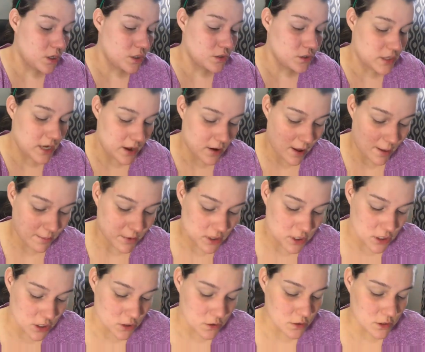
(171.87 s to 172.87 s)
So now I'm
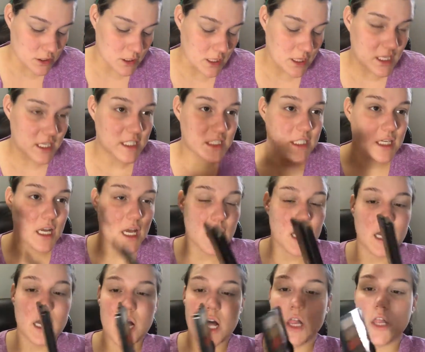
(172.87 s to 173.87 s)
gonna use this
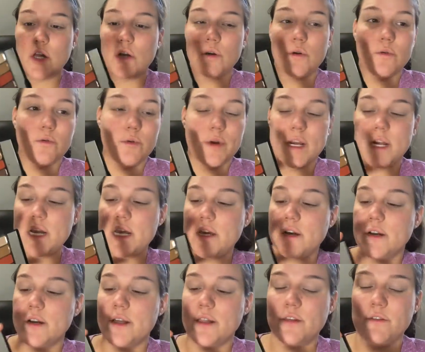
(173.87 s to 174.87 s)
color right
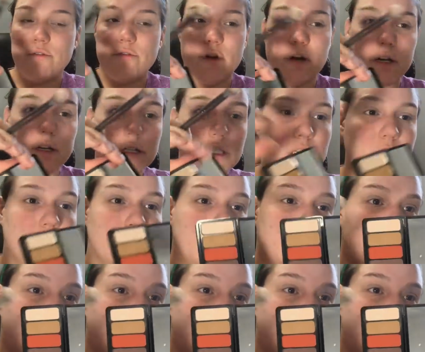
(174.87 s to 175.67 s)
here at the front,